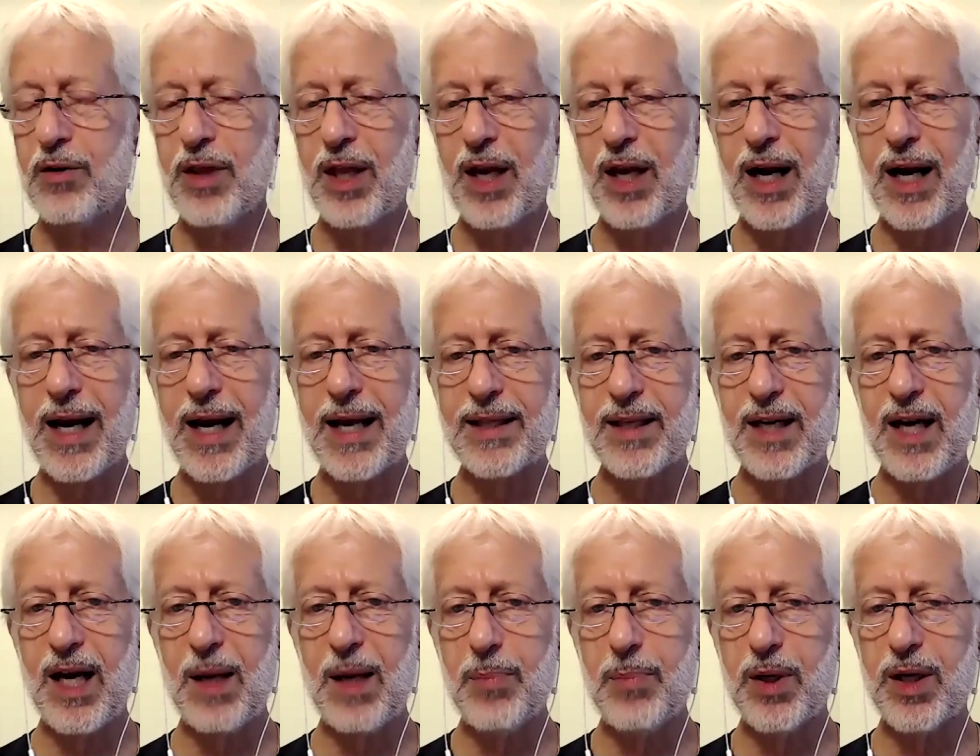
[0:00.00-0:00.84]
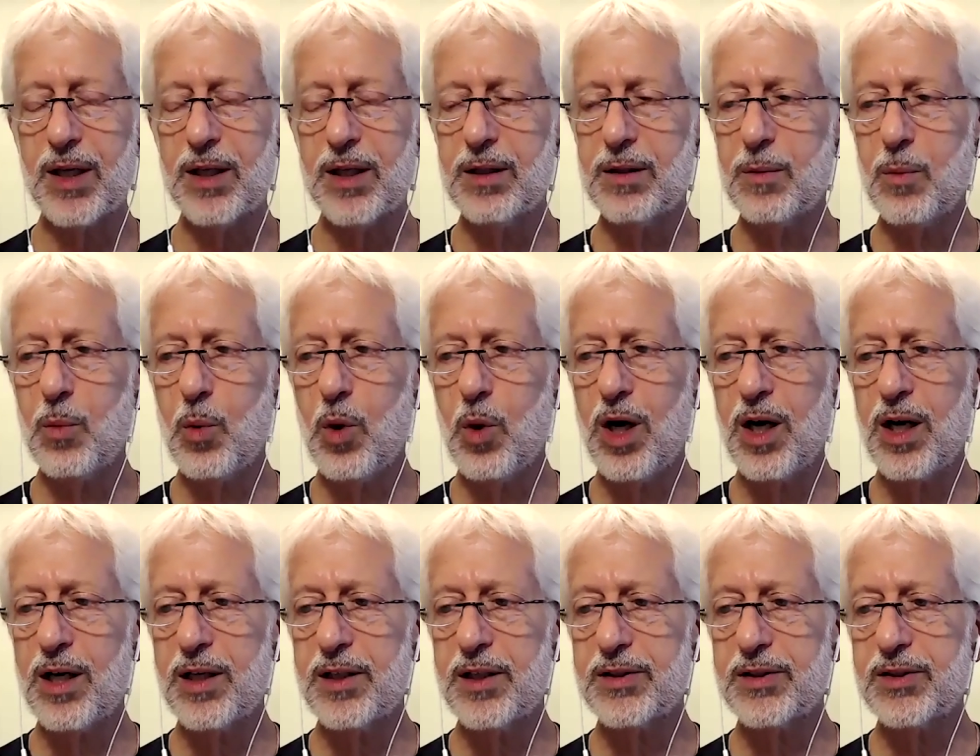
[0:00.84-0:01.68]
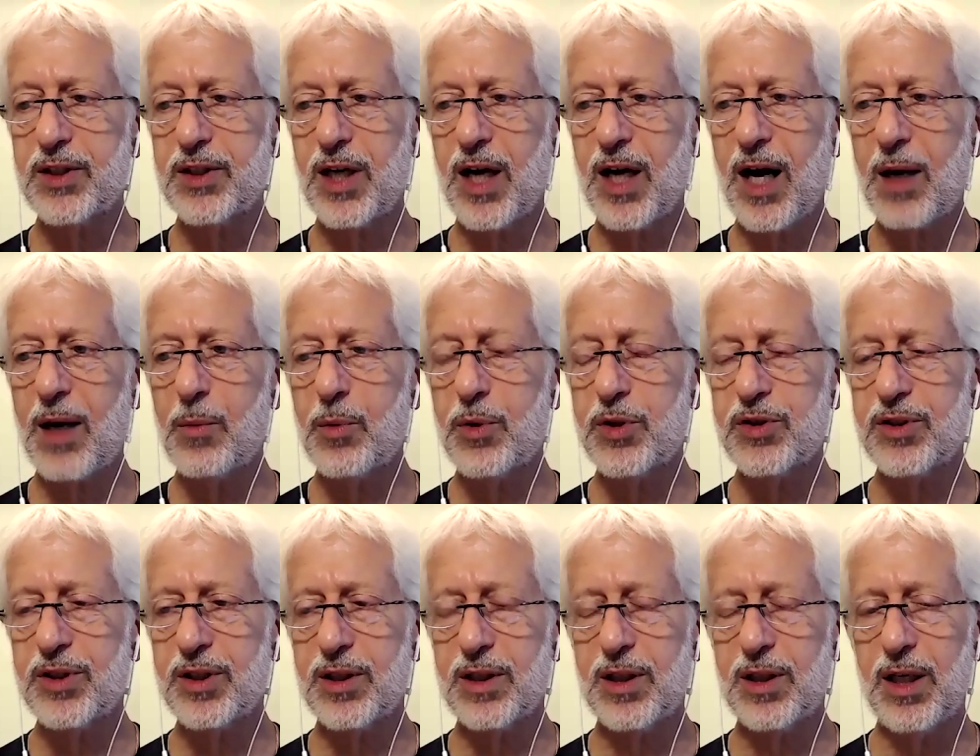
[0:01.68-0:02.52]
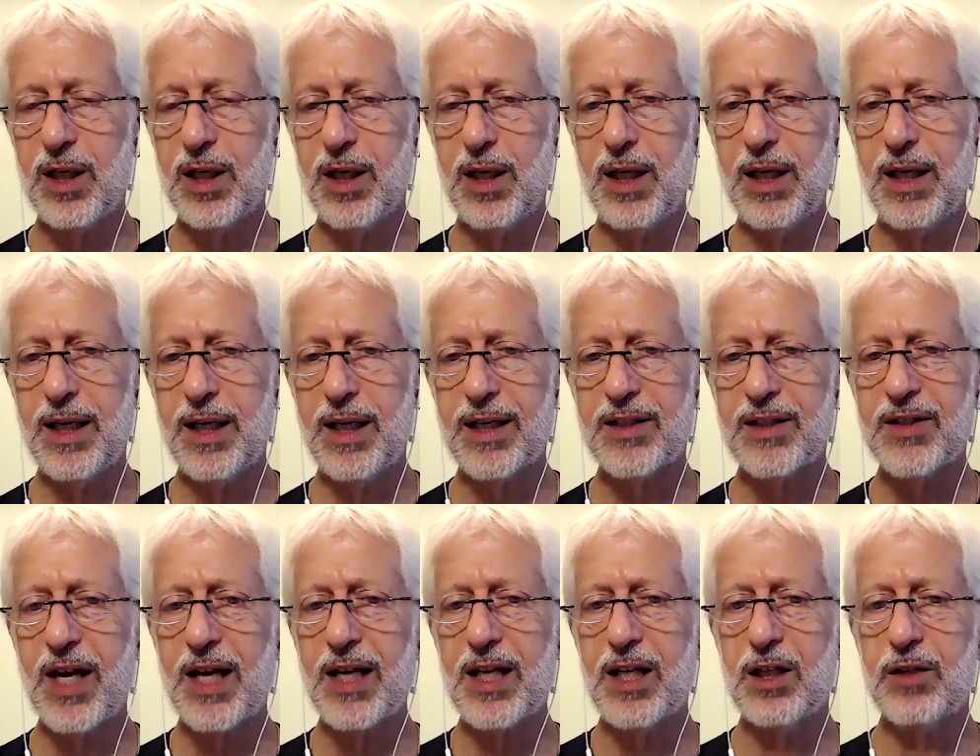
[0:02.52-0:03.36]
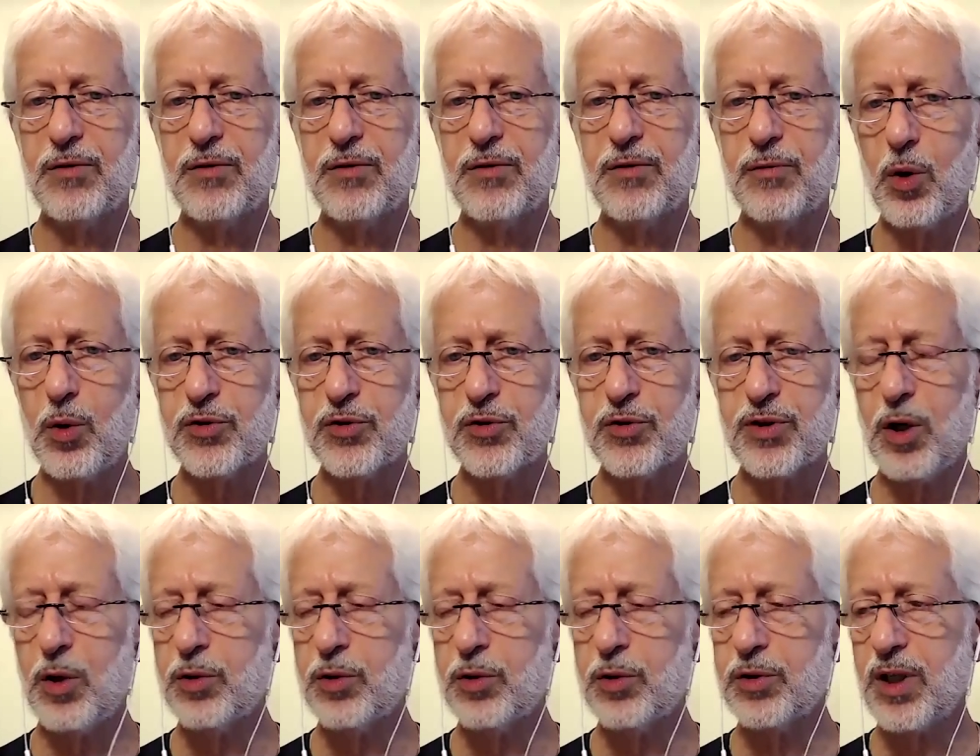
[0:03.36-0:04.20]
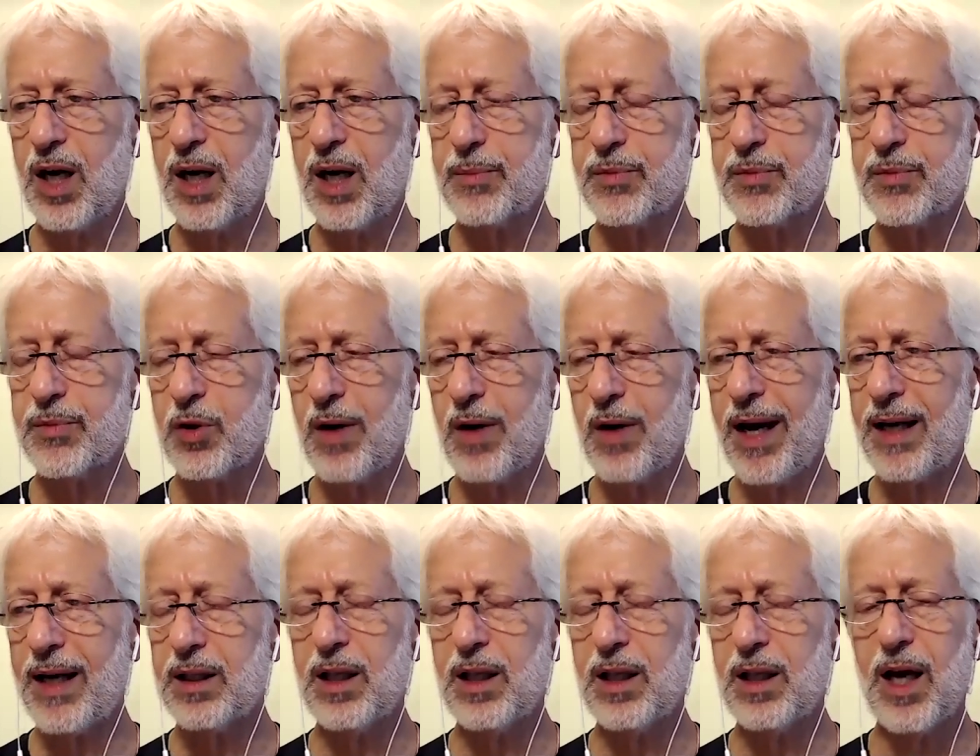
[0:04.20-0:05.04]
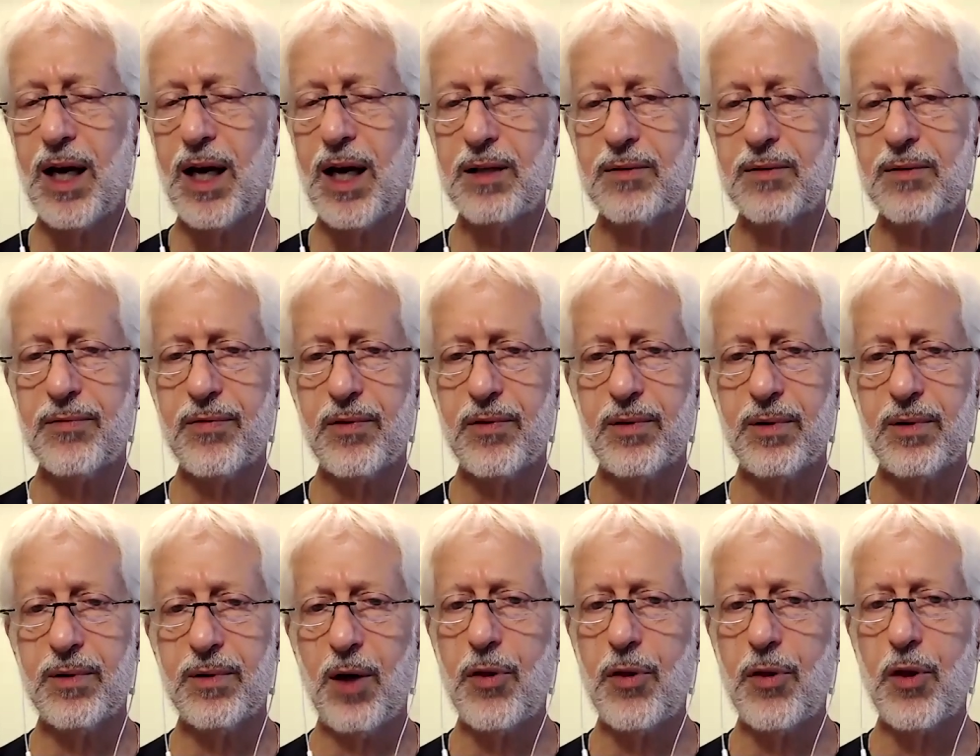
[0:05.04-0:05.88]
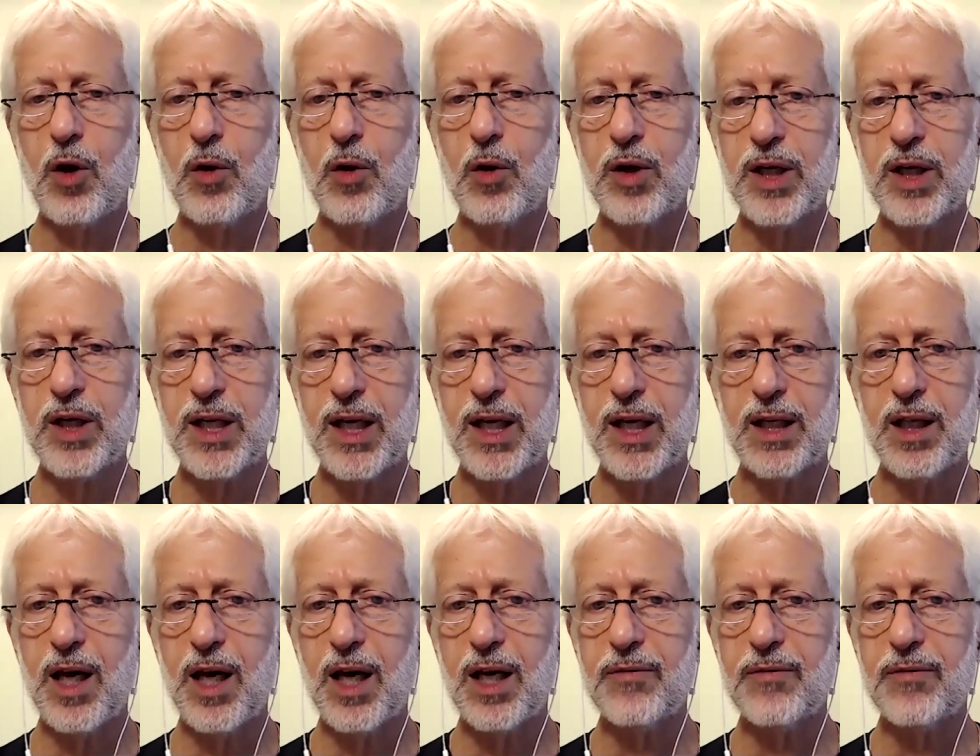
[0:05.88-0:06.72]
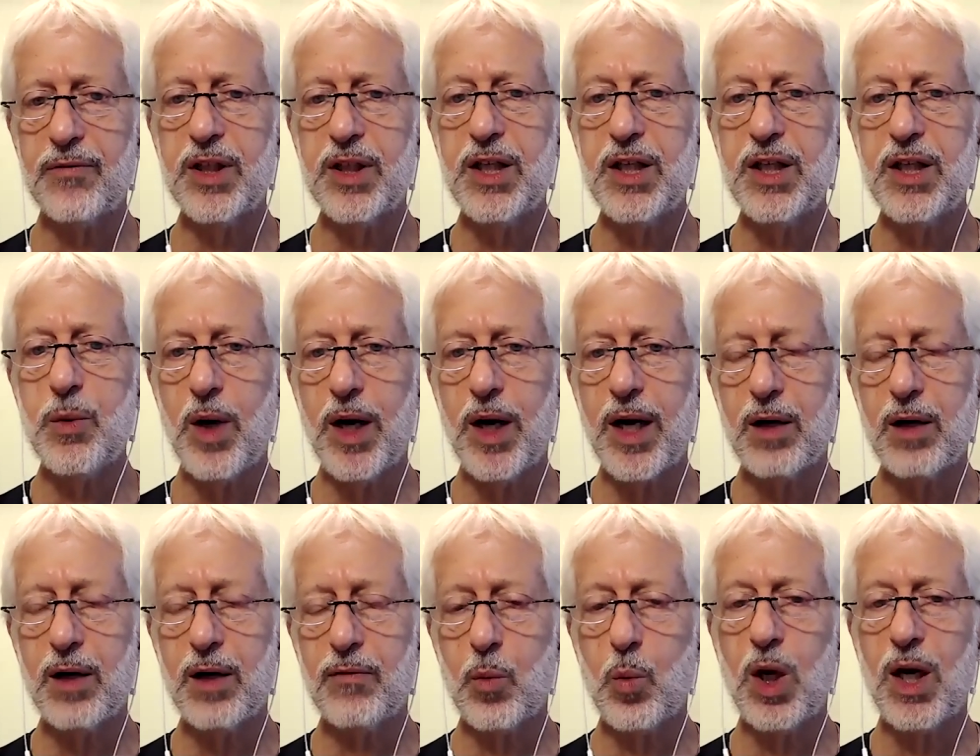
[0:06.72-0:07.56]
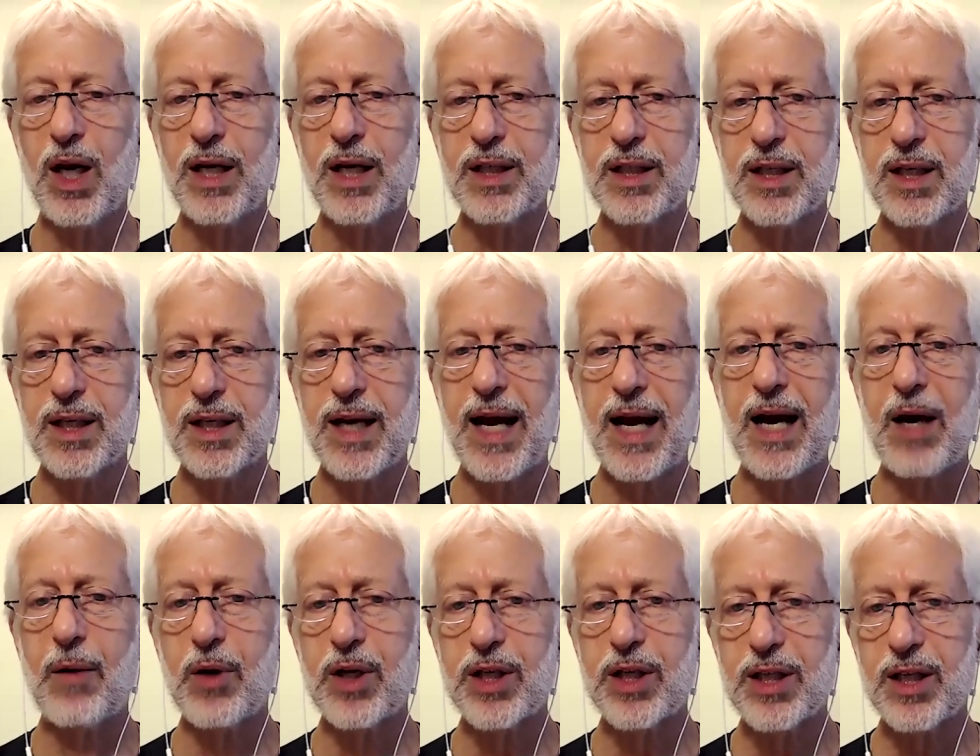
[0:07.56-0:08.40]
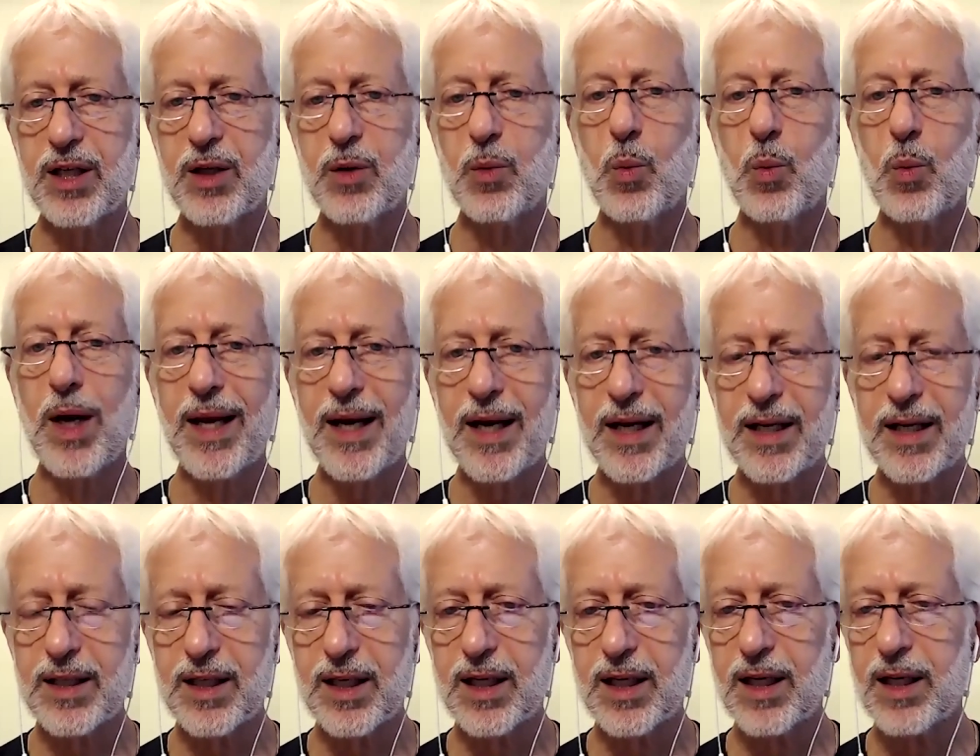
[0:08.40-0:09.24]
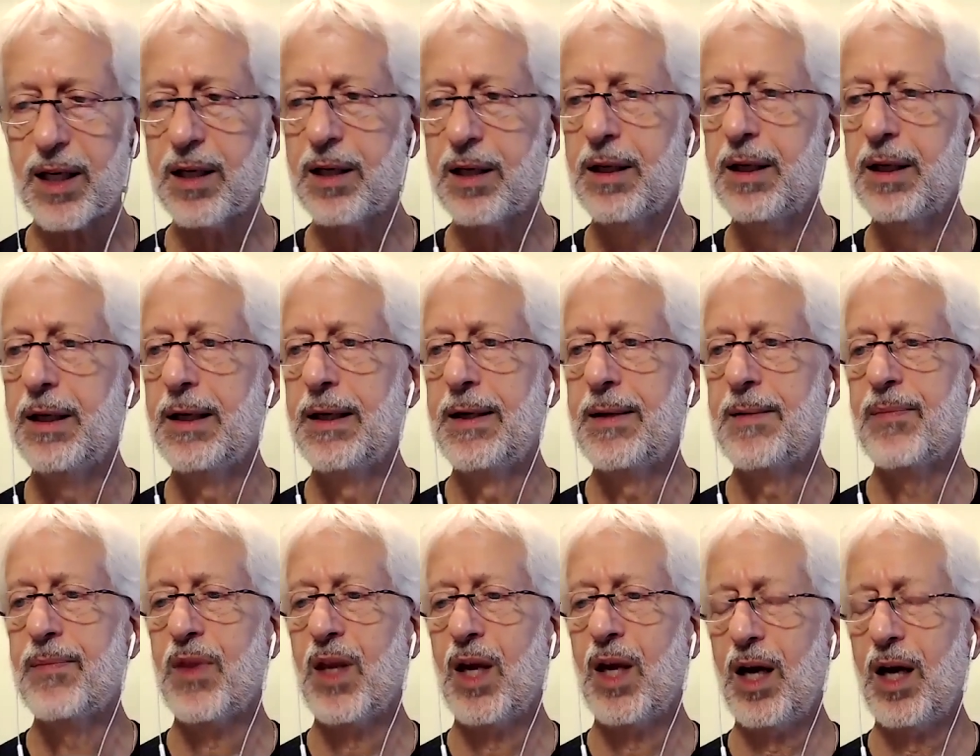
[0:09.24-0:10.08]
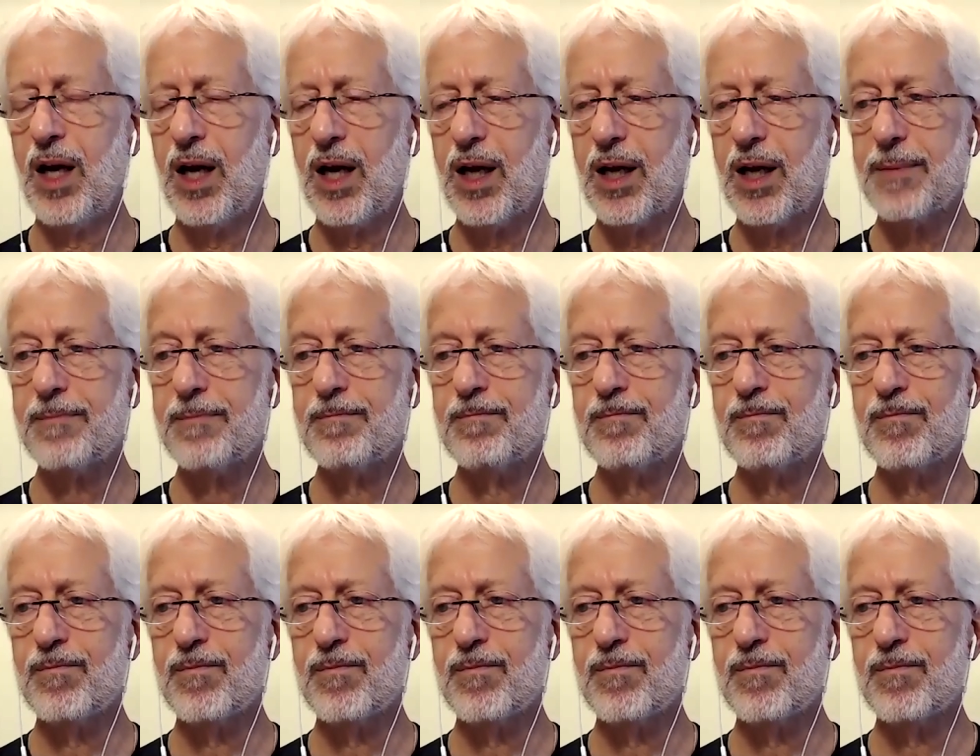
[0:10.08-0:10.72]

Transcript: that I ended up in was I was in executive roles the whole time. So I had a lot of authority and a lot of leeway over what I did, how I did it, when I did it. Um,